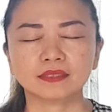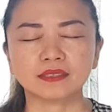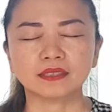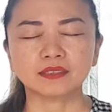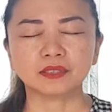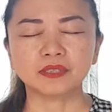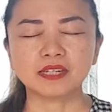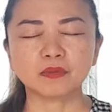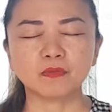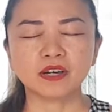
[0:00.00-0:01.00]
And so
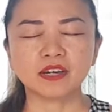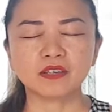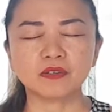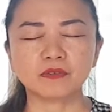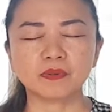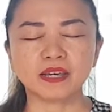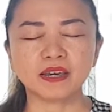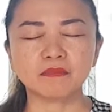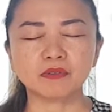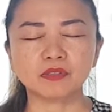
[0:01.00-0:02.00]
this way you'll be
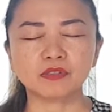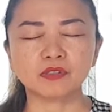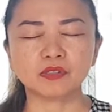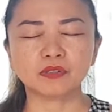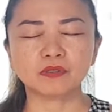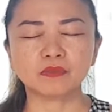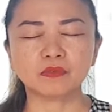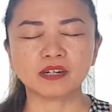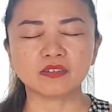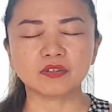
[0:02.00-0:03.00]
able to know
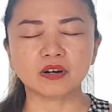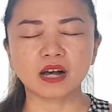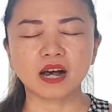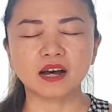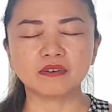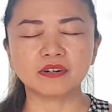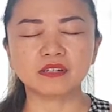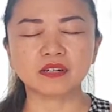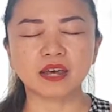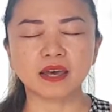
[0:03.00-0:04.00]
what is your current
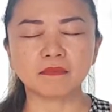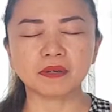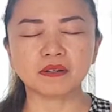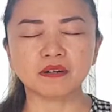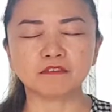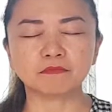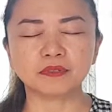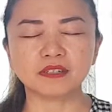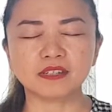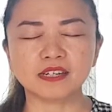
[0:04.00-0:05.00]
habit of
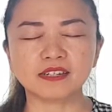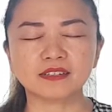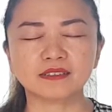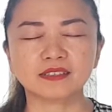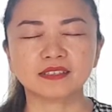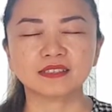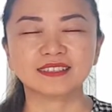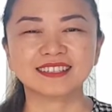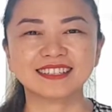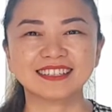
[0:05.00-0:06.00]
breathing.
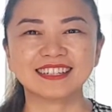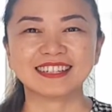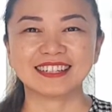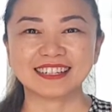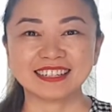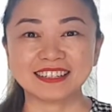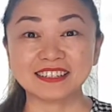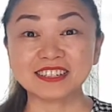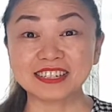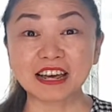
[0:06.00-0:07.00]

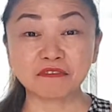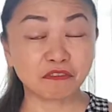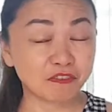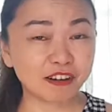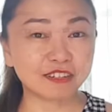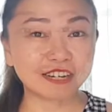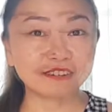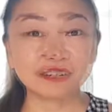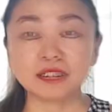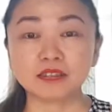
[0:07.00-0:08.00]
Good, have you found out?
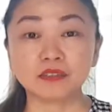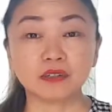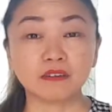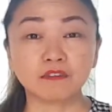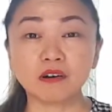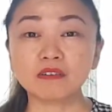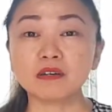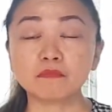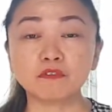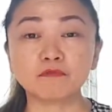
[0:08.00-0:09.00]
So if all the
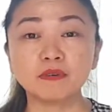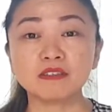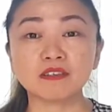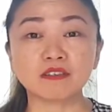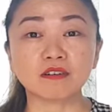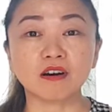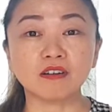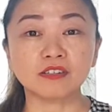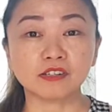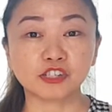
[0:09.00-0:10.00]
movement is
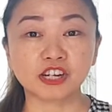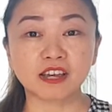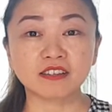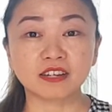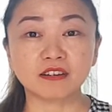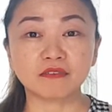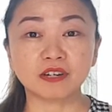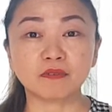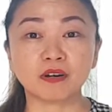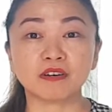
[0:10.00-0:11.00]
on your chest area
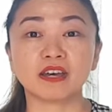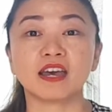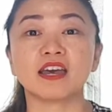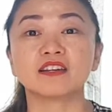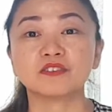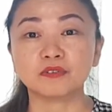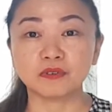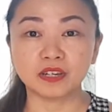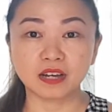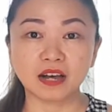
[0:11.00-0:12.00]
where your hand is
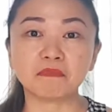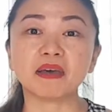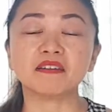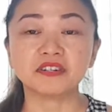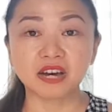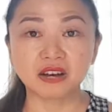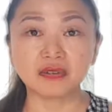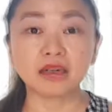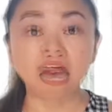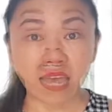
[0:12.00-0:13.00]
going up and
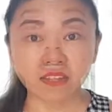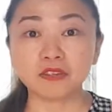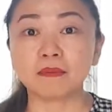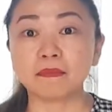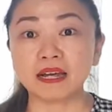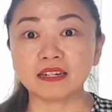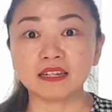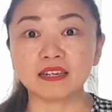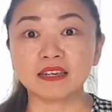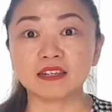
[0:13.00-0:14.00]
down and your
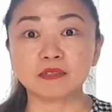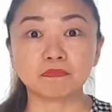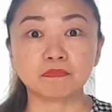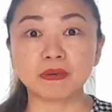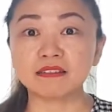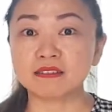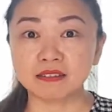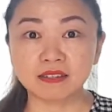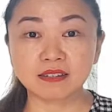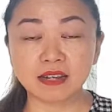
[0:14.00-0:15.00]
belly is
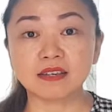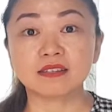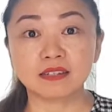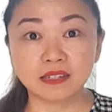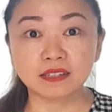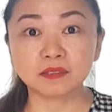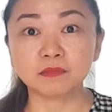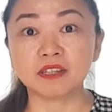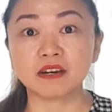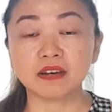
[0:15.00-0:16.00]
basically staying still
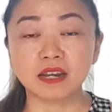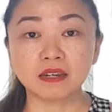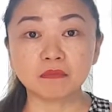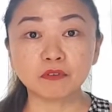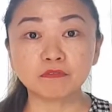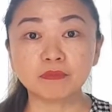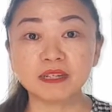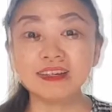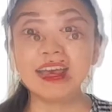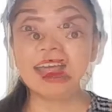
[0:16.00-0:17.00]
without any
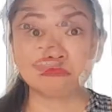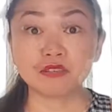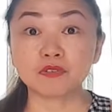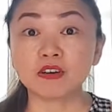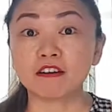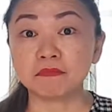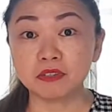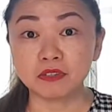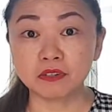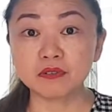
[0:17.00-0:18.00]
movement, that means you have
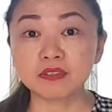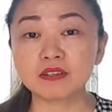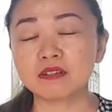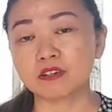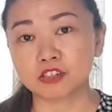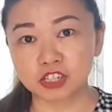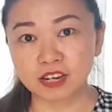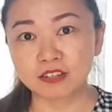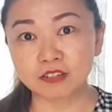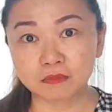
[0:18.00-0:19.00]
been using your
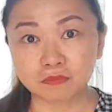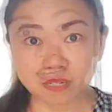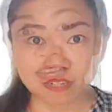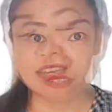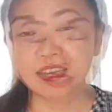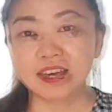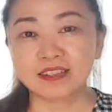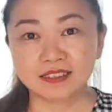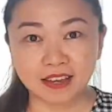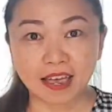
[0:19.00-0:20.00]
chest to breathe
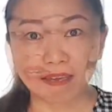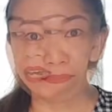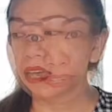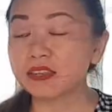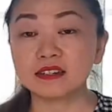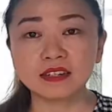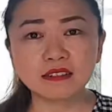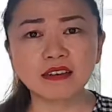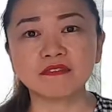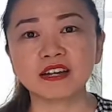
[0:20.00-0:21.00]
as a habit. And the
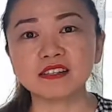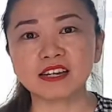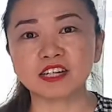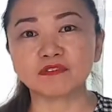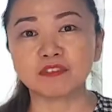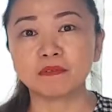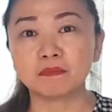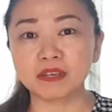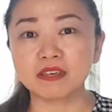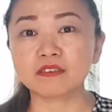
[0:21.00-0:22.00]
disadvantage for
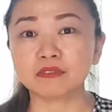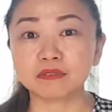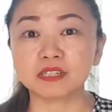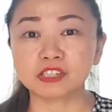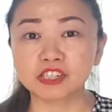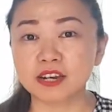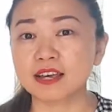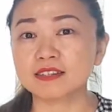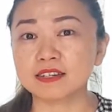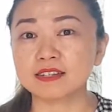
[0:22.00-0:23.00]
breathing through the
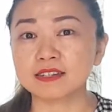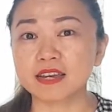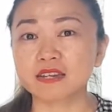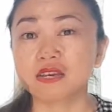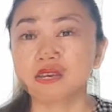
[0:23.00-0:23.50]
chest is that